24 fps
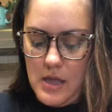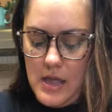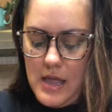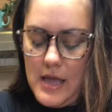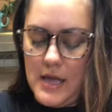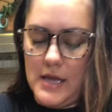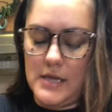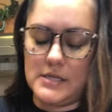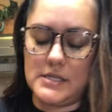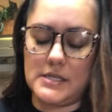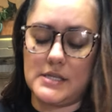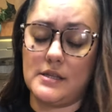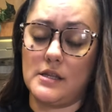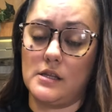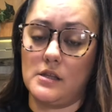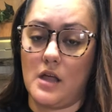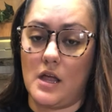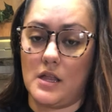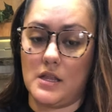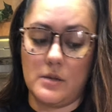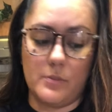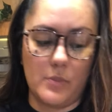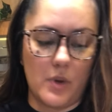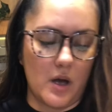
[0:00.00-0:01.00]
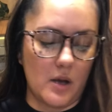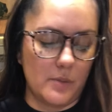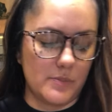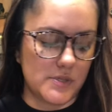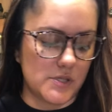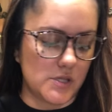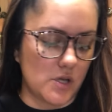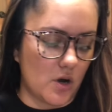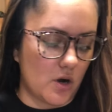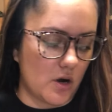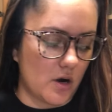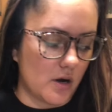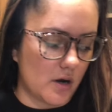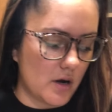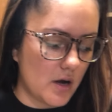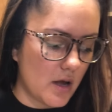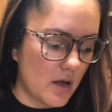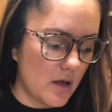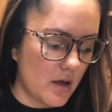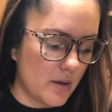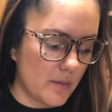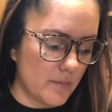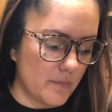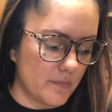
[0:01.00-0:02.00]
And the lollipops are,
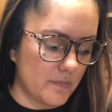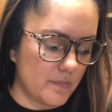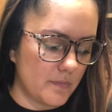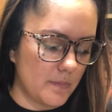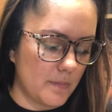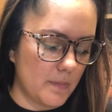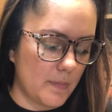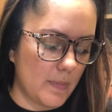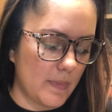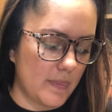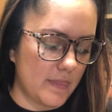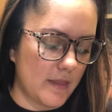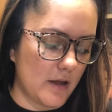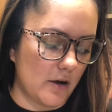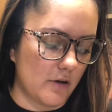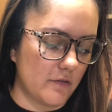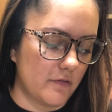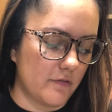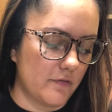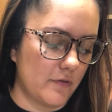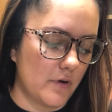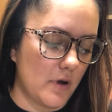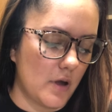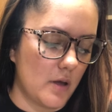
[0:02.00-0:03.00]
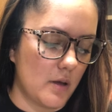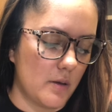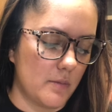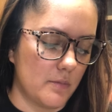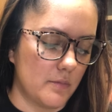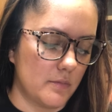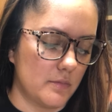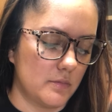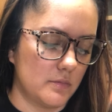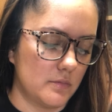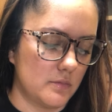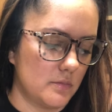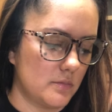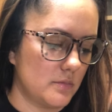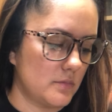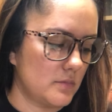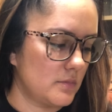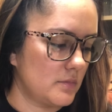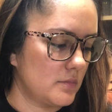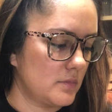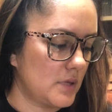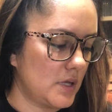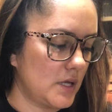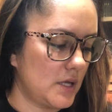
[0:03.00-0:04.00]
um, they're from
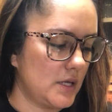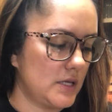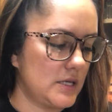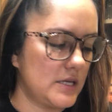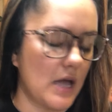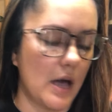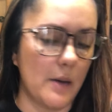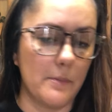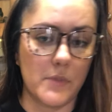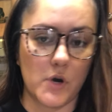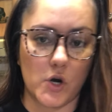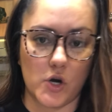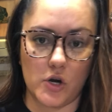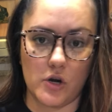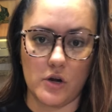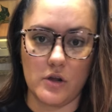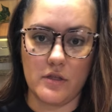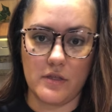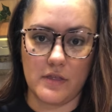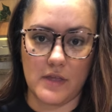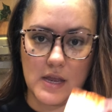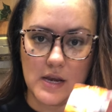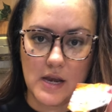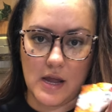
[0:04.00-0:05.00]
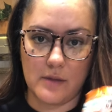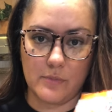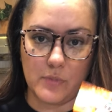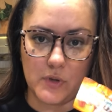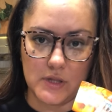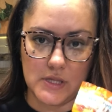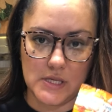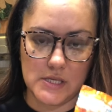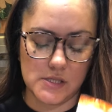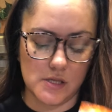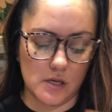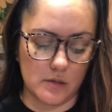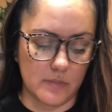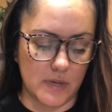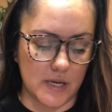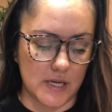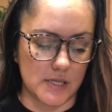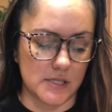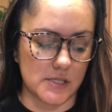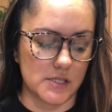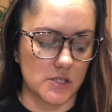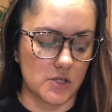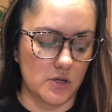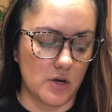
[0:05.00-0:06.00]
YumEarth, and I put these on my
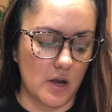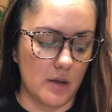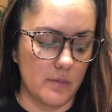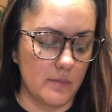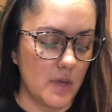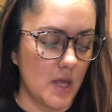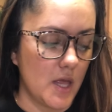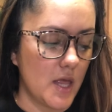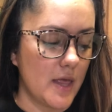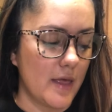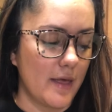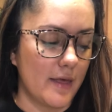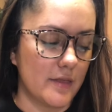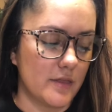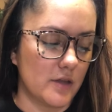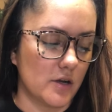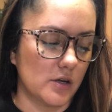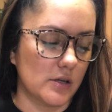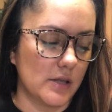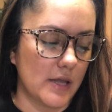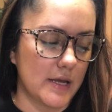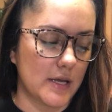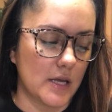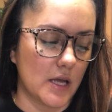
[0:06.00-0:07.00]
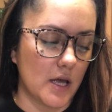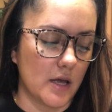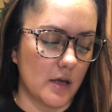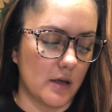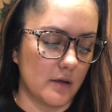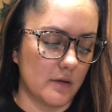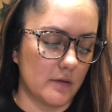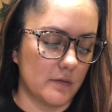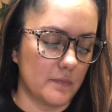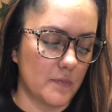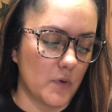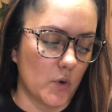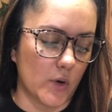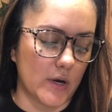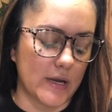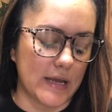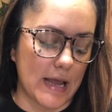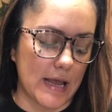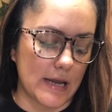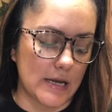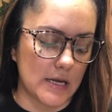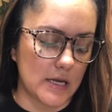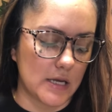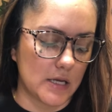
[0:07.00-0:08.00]
Instagram. They're like a
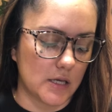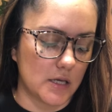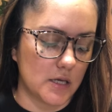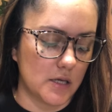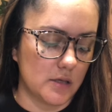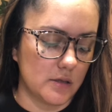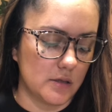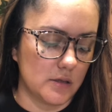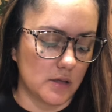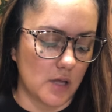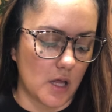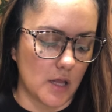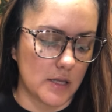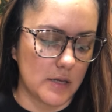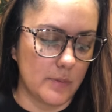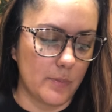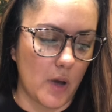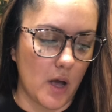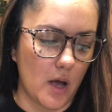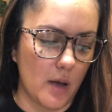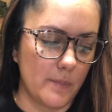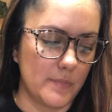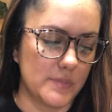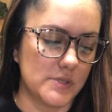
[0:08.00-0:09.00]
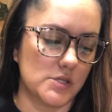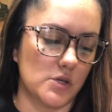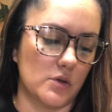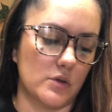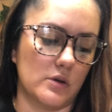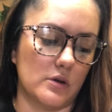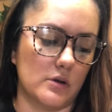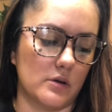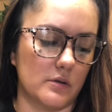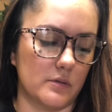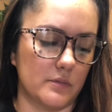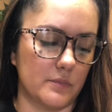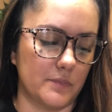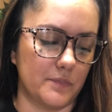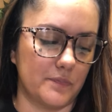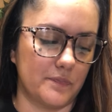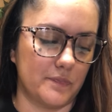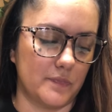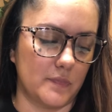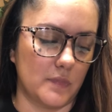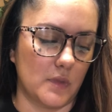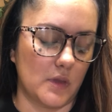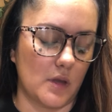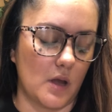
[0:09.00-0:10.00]
organic lollipop, so they're
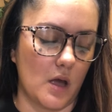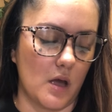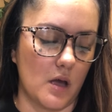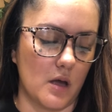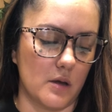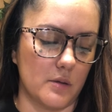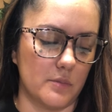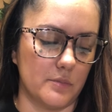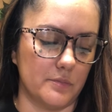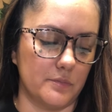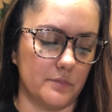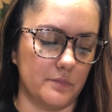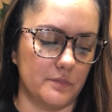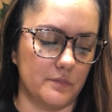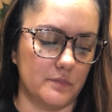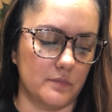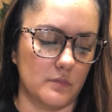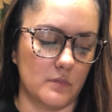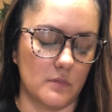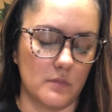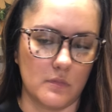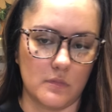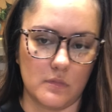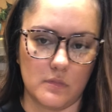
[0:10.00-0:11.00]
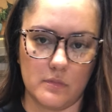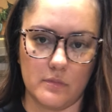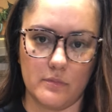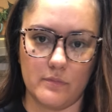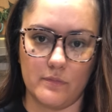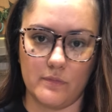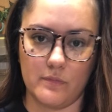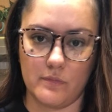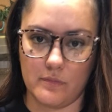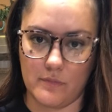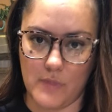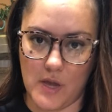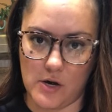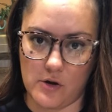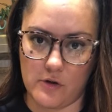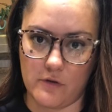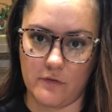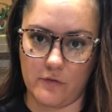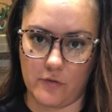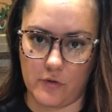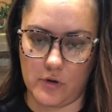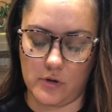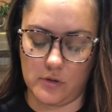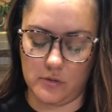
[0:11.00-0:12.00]
um, better
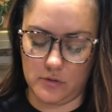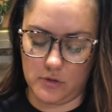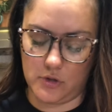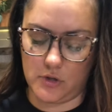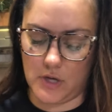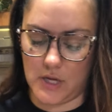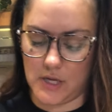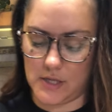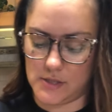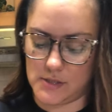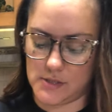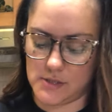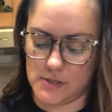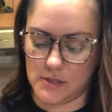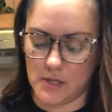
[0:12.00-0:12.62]
for your kids.